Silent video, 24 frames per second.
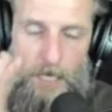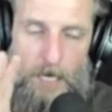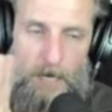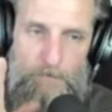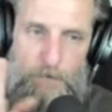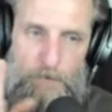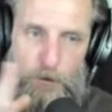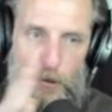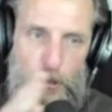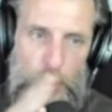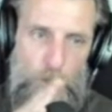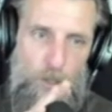
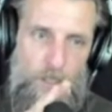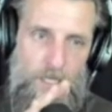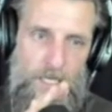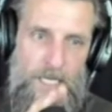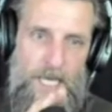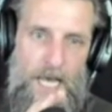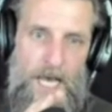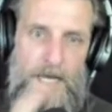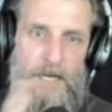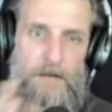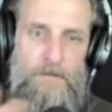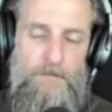If you're looking
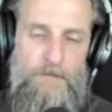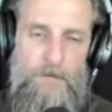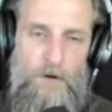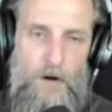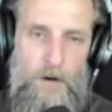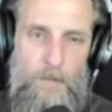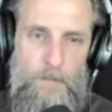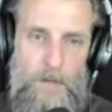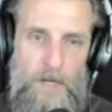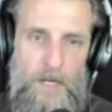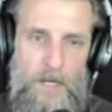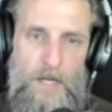at it
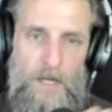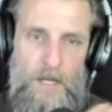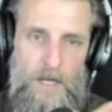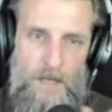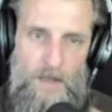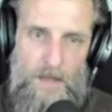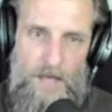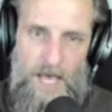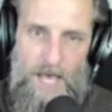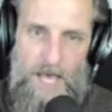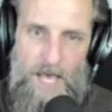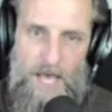from
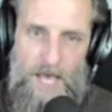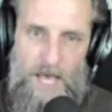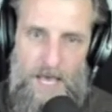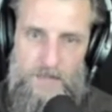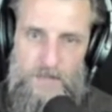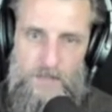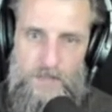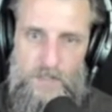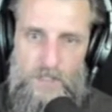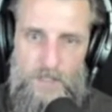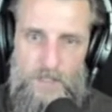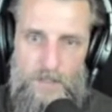
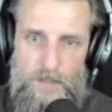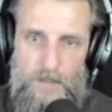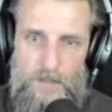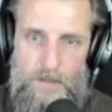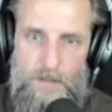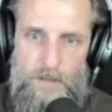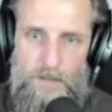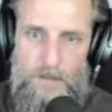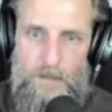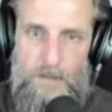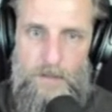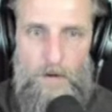heads
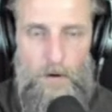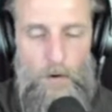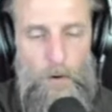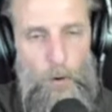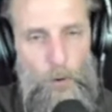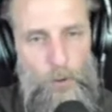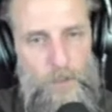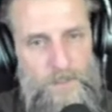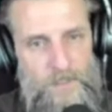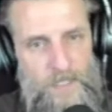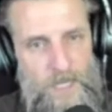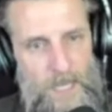
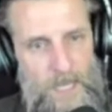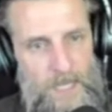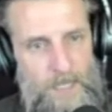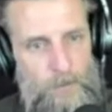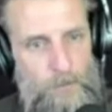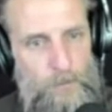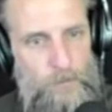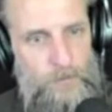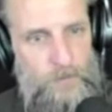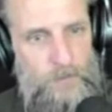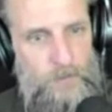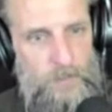or
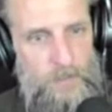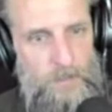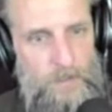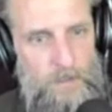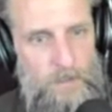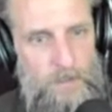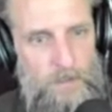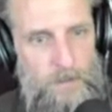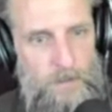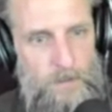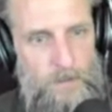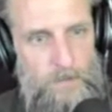tails,
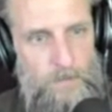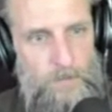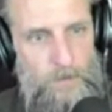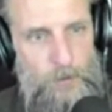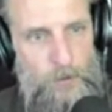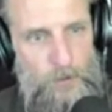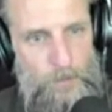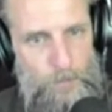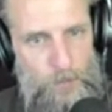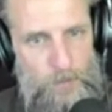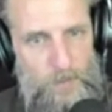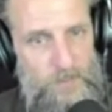
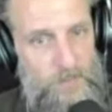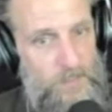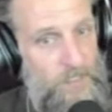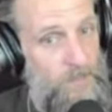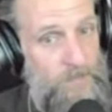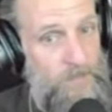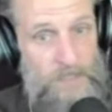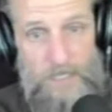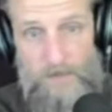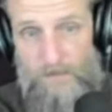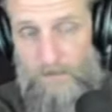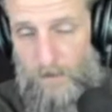you're
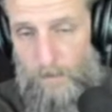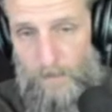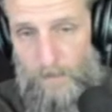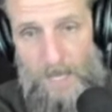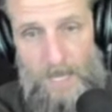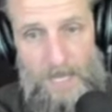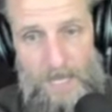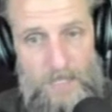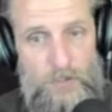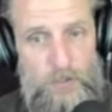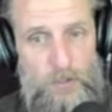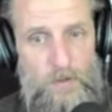perceiving it from the
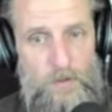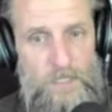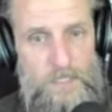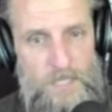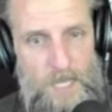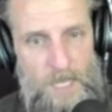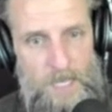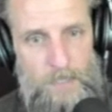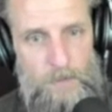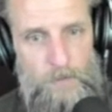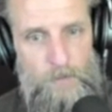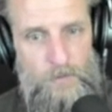heads or the
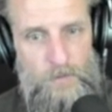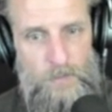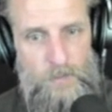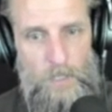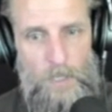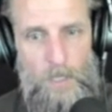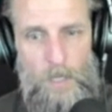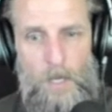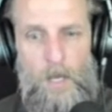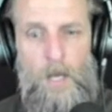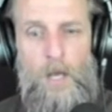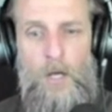tails,
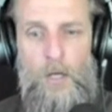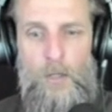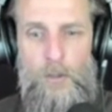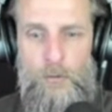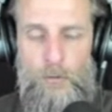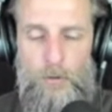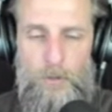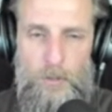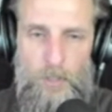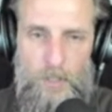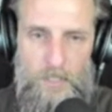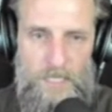
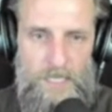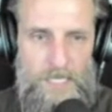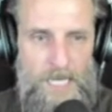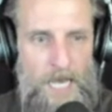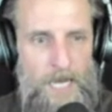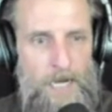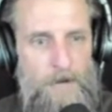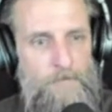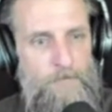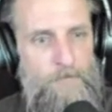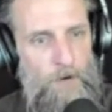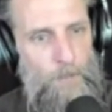you're looking
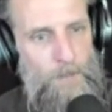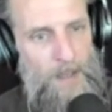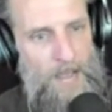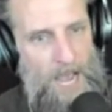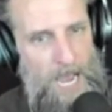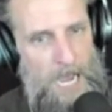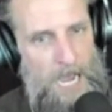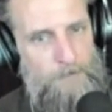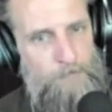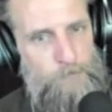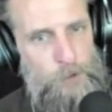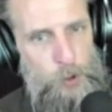at it from a
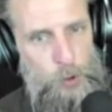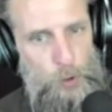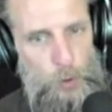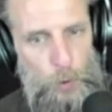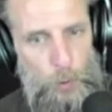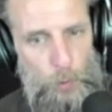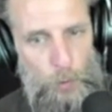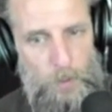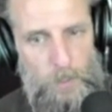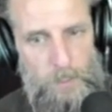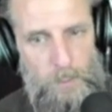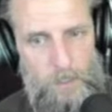half
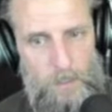truth.